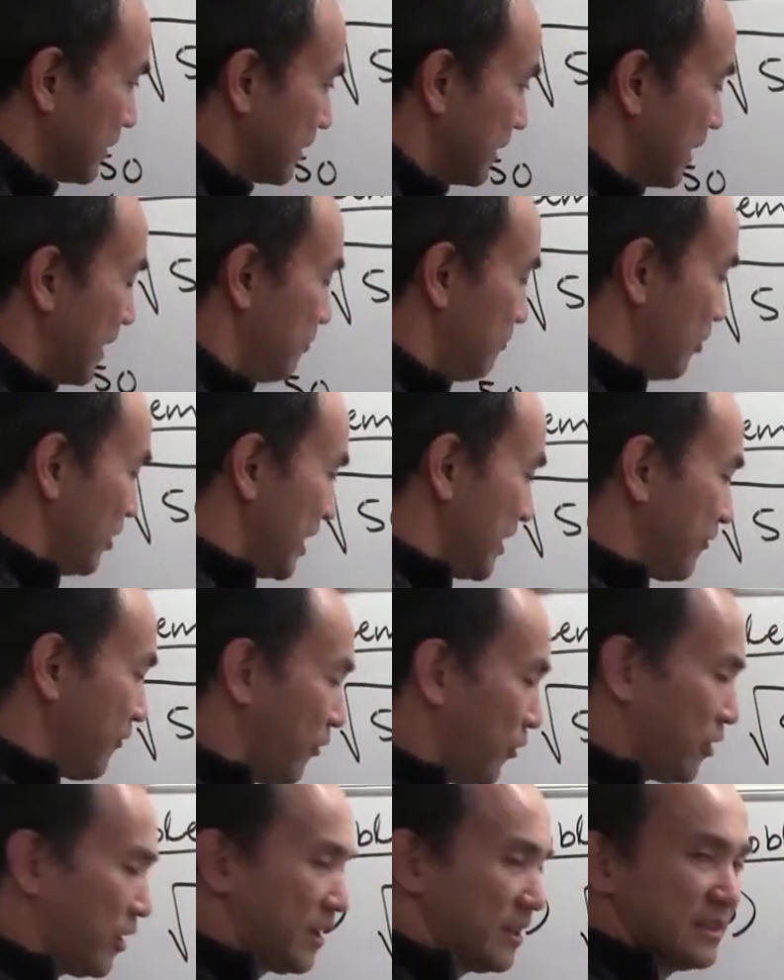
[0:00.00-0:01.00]
I'm looking
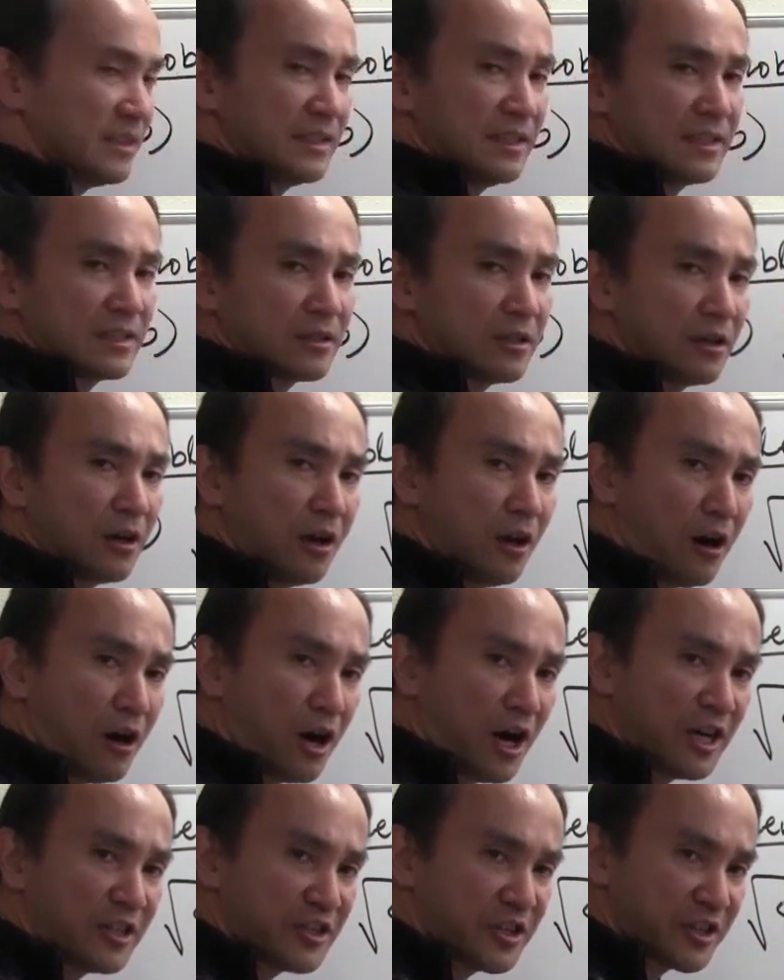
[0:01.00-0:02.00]
for the
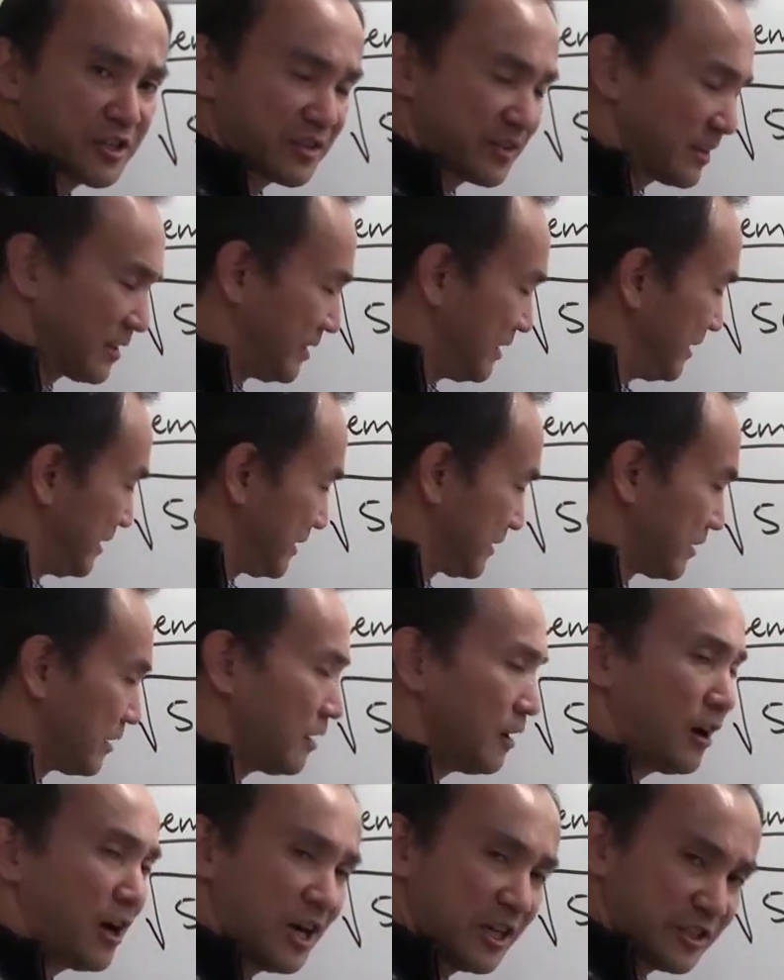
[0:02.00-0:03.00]
largest
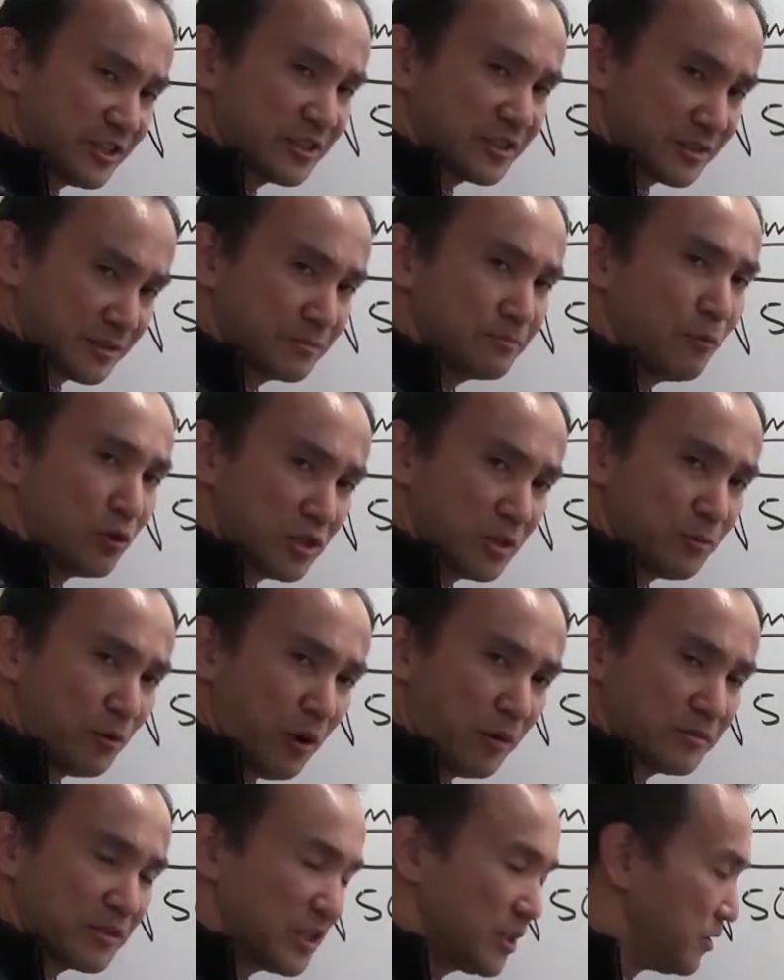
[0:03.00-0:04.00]
multiple
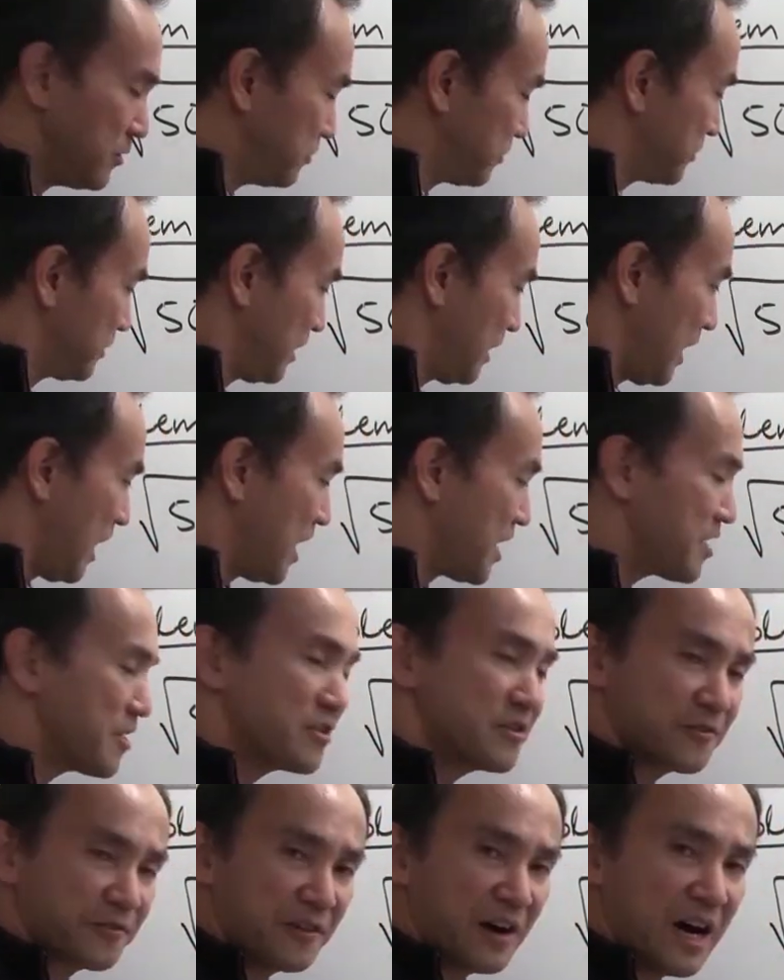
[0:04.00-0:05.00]
of 2
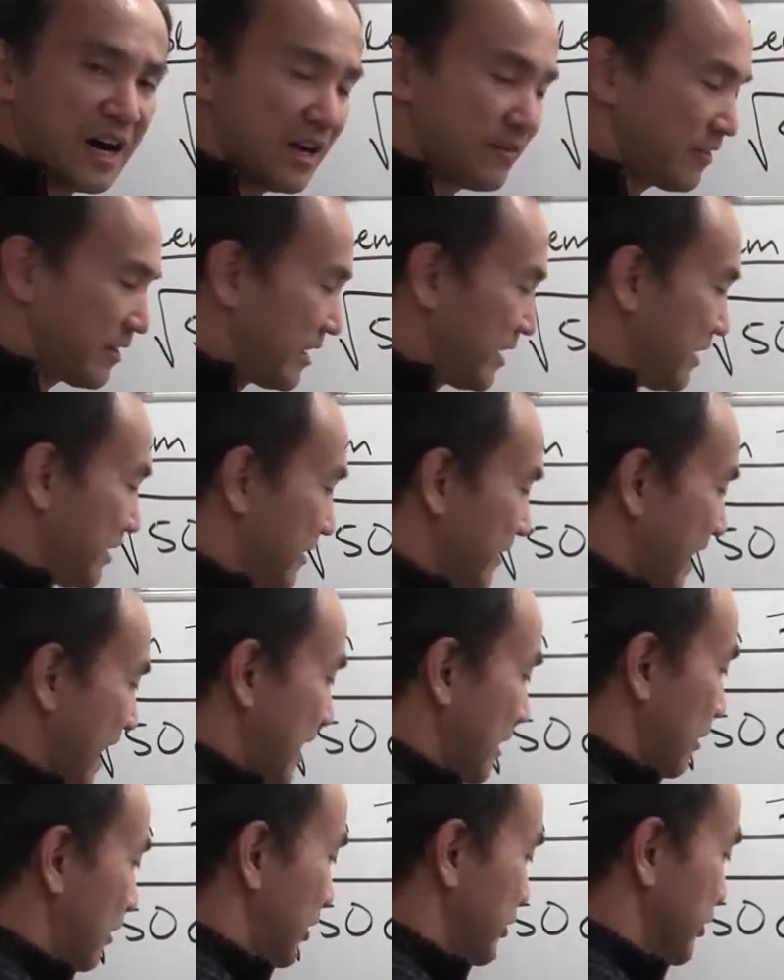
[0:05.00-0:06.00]
under 5 here. That
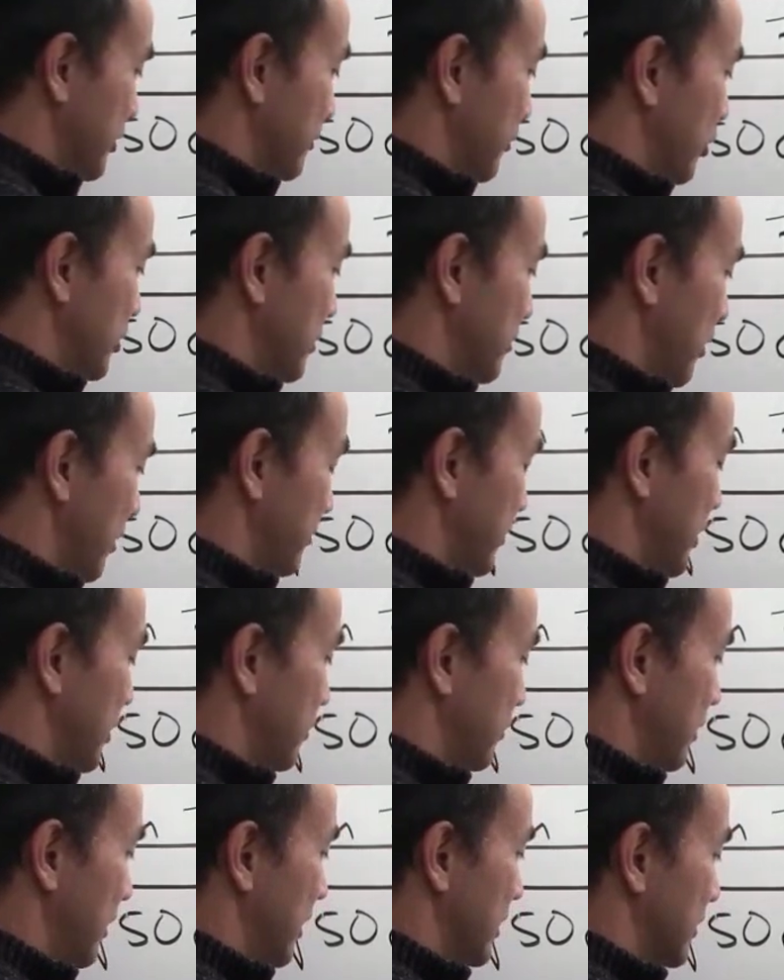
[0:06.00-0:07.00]
largest multiple of
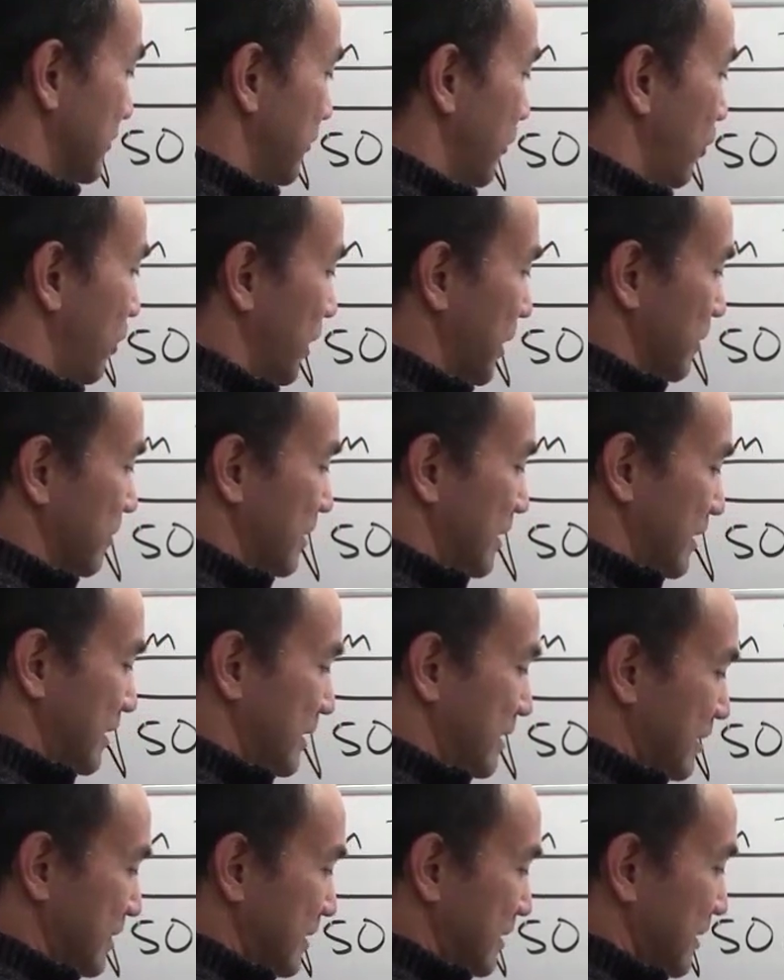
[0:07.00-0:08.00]
2 is a 4.
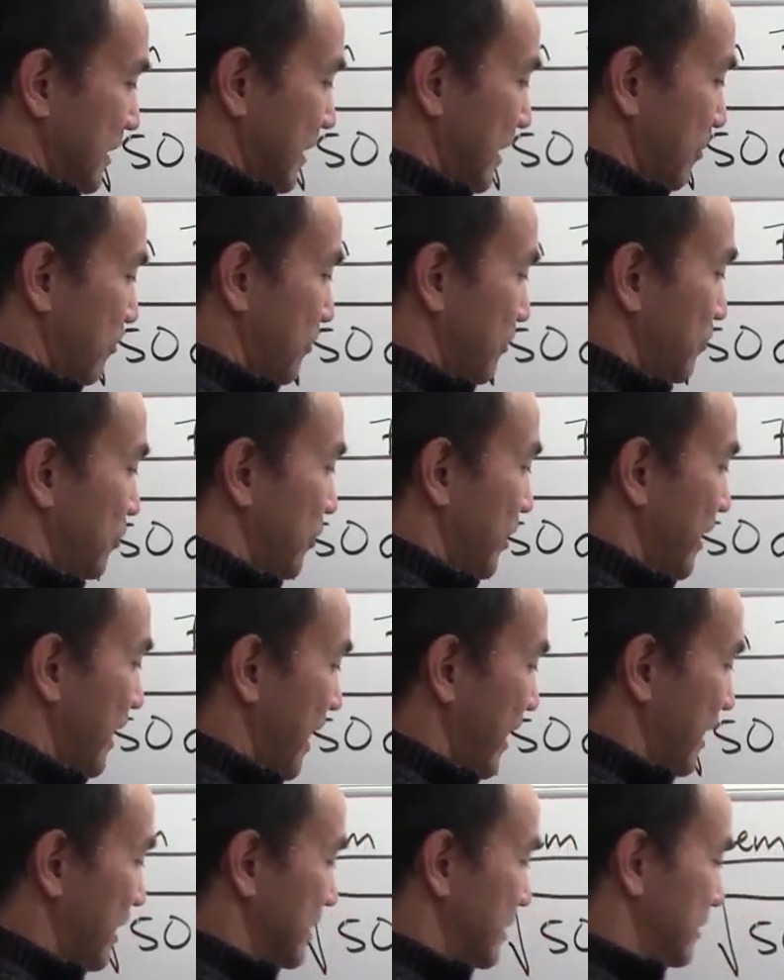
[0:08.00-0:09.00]
And I'm putting
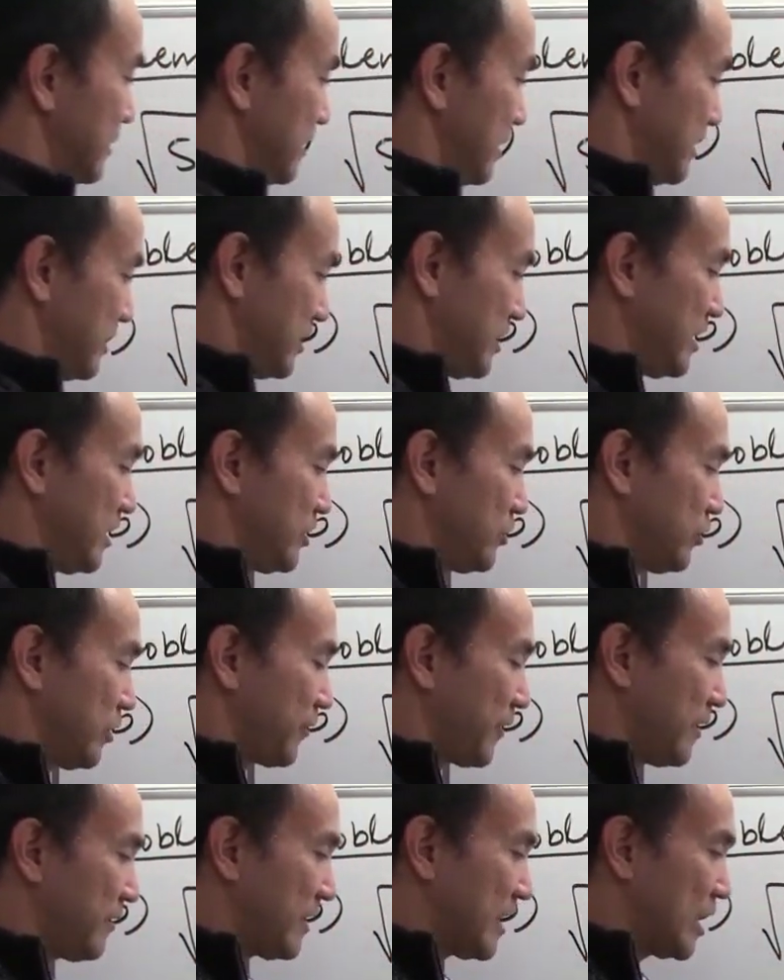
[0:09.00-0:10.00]
that as c to the
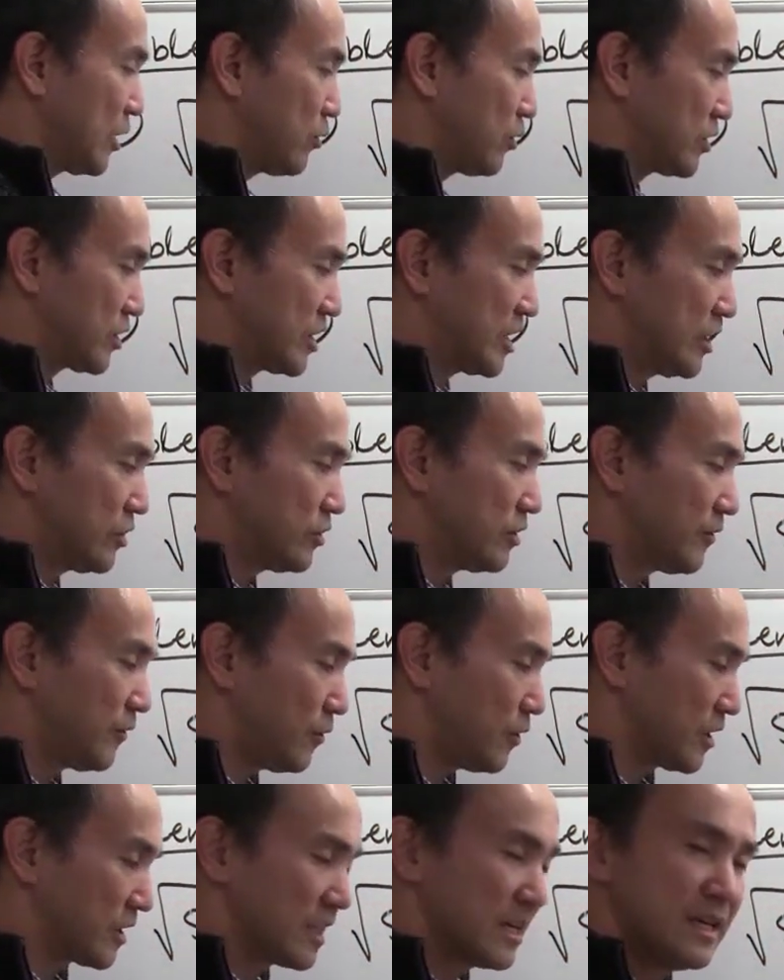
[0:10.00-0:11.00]
5th equals c to the
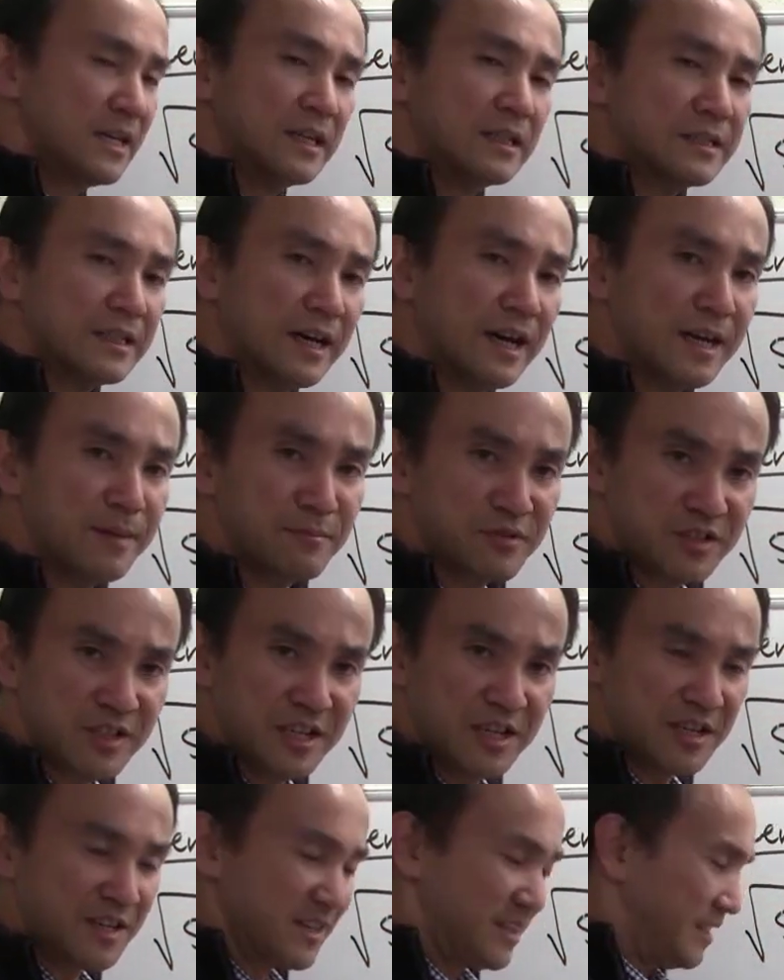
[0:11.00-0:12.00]
4th times
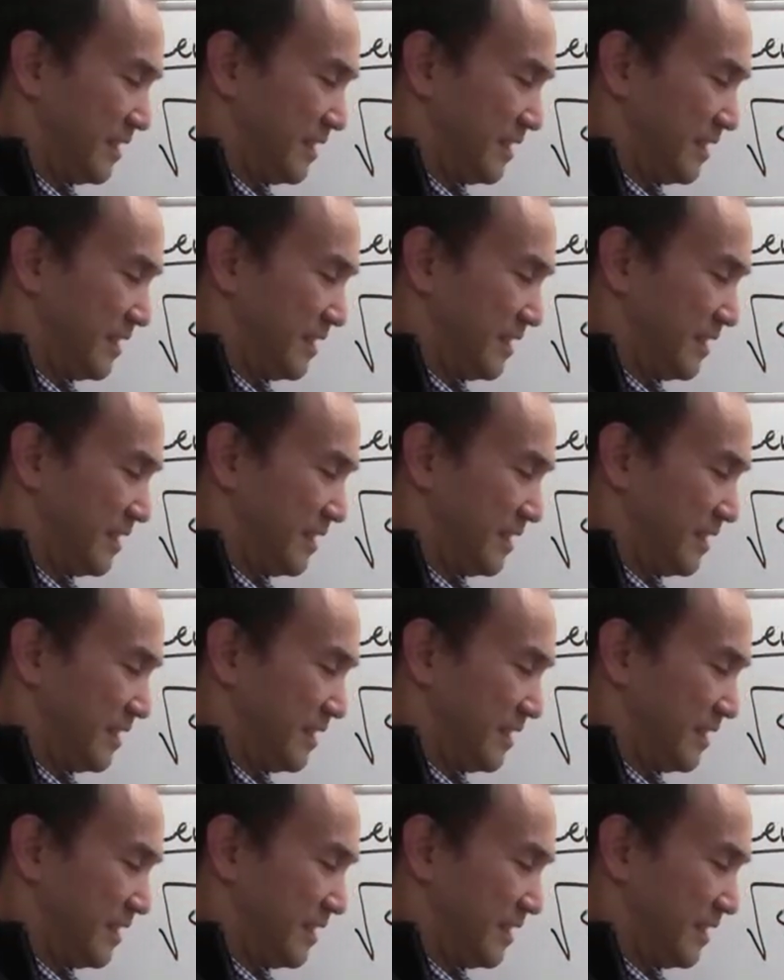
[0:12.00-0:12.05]
c.